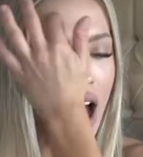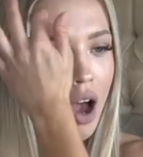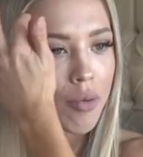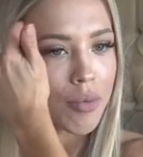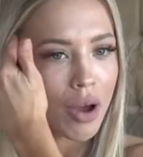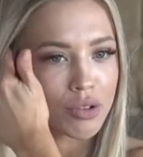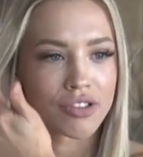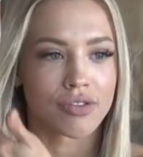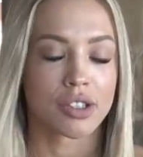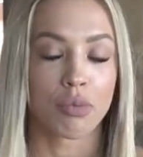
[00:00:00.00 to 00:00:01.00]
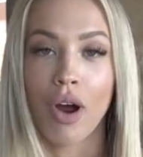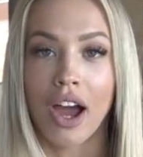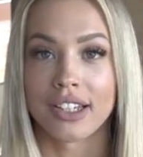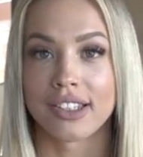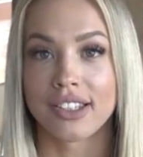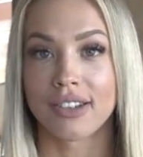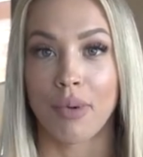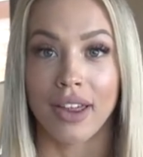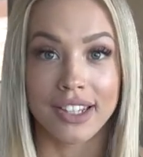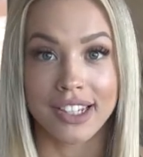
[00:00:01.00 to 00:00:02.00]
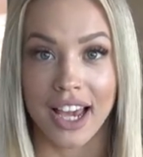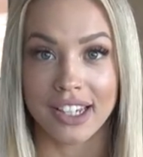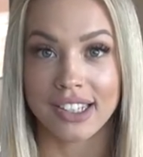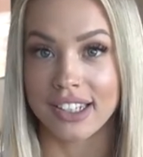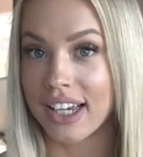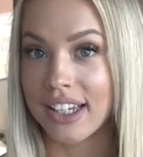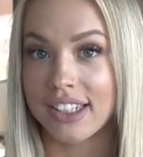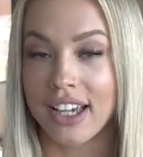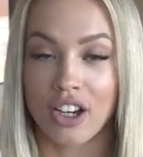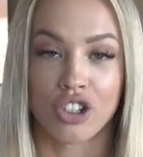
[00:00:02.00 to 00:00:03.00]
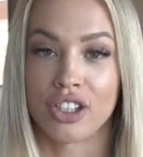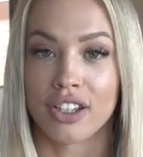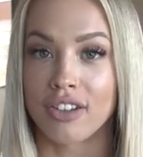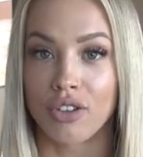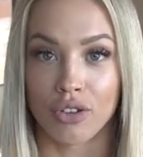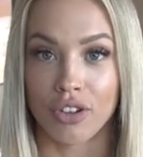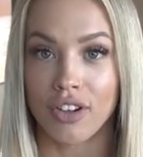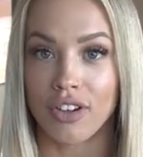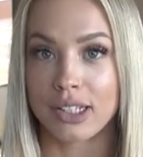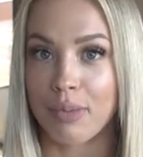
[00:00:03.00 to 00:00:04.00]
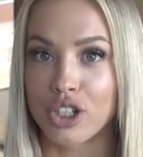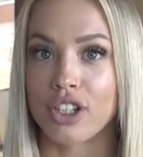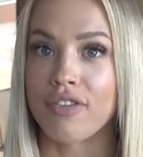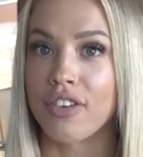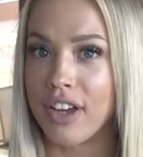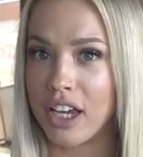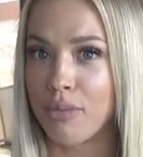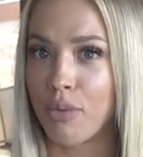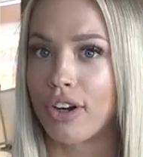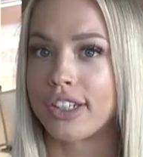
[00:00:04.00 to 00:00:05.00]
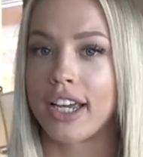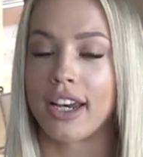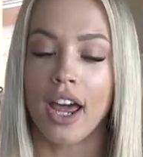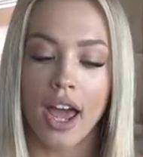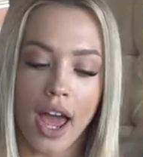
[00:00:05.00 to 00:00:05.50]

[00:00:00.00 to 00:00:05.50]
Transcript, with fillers: I was surprised by the taste. It tastes actually good, especially for vegan protein.